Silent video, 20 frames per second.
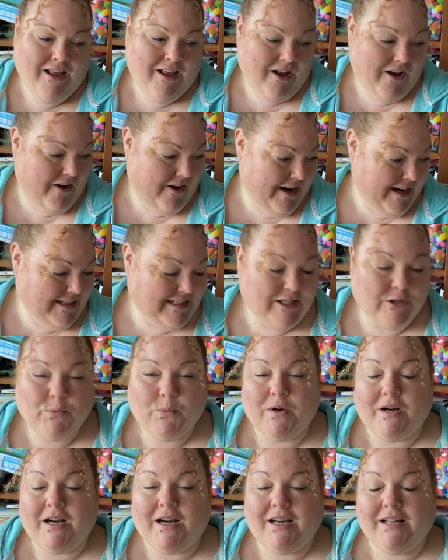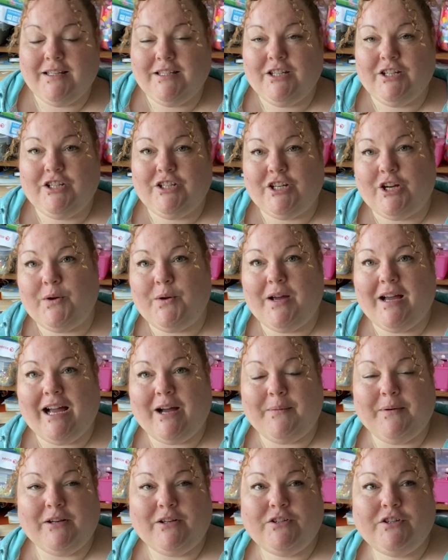I did one to show her
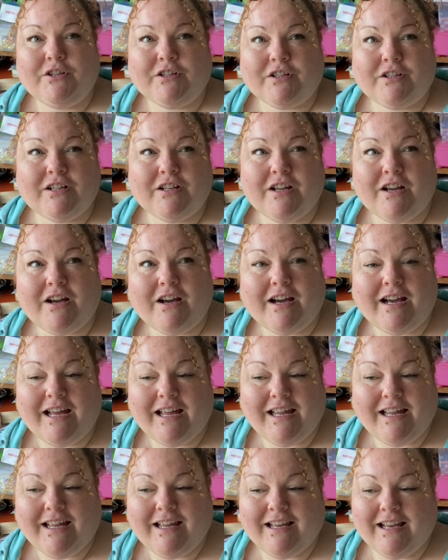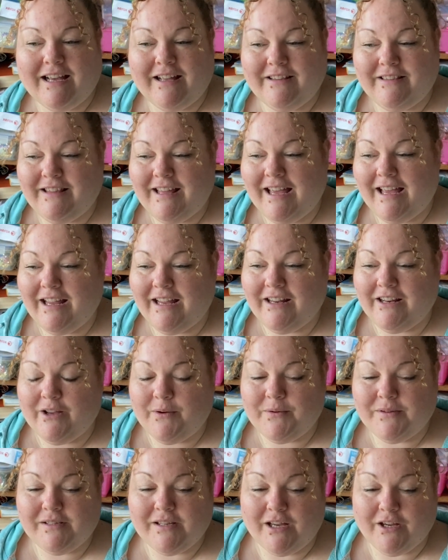how it looked like, and then I
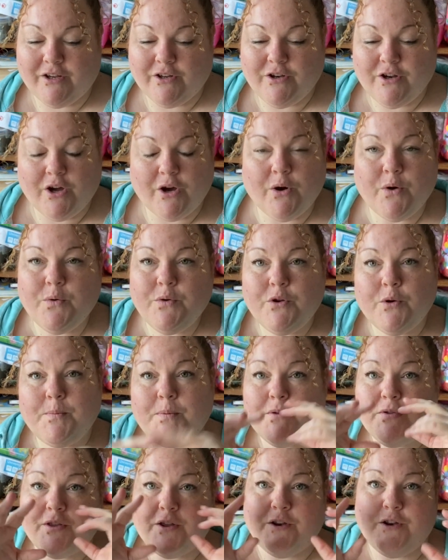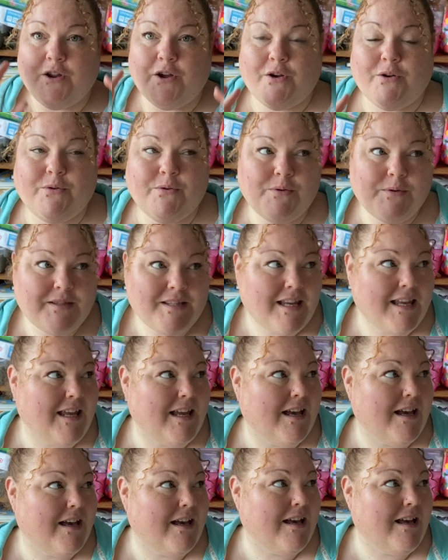was like, no, you put the nose
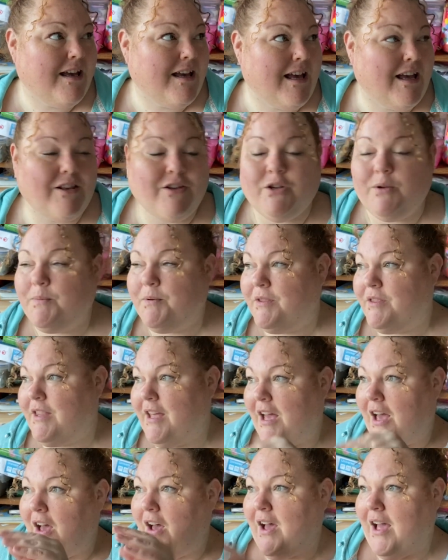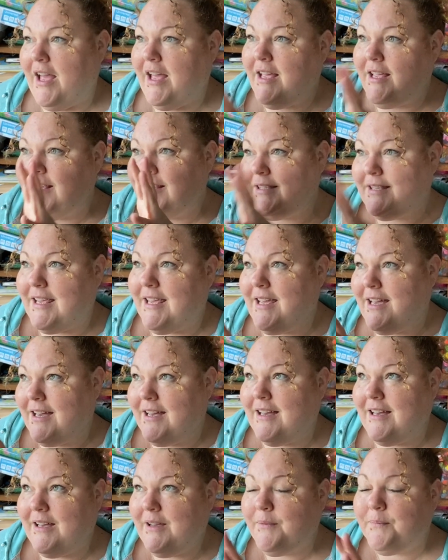here and you put the eyes
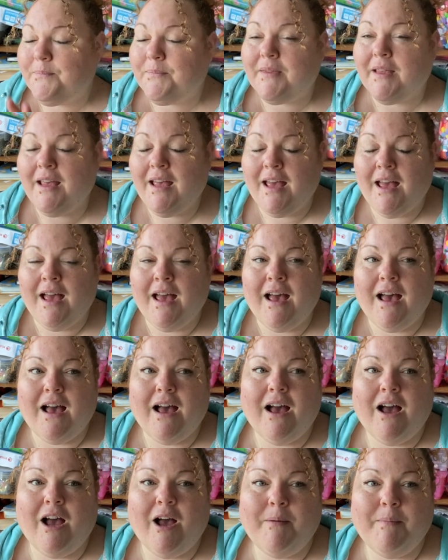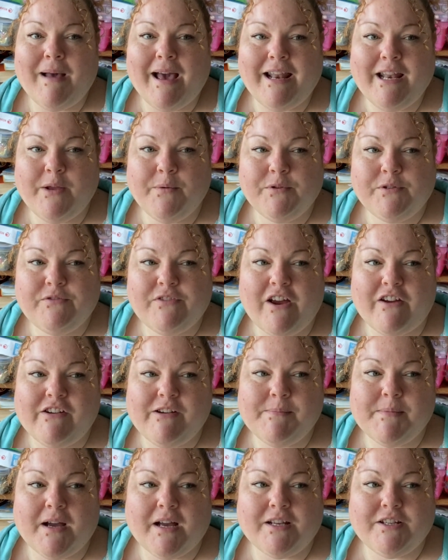here, and it was very
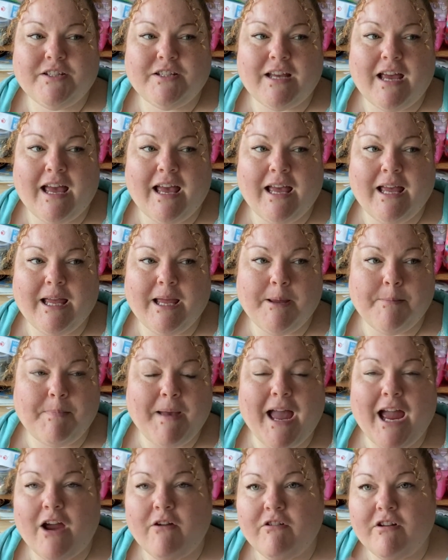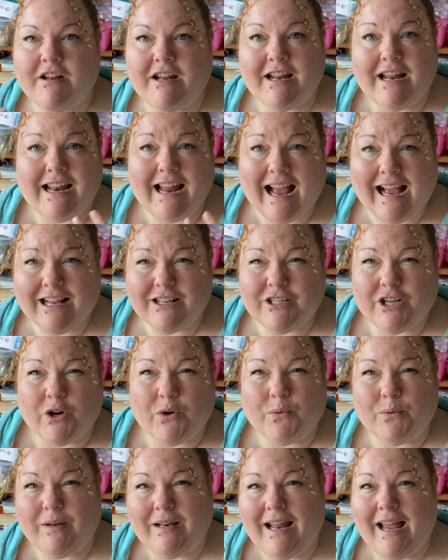much a parent and an
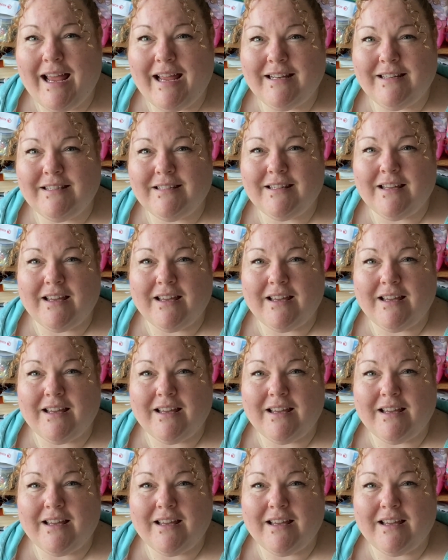adult-led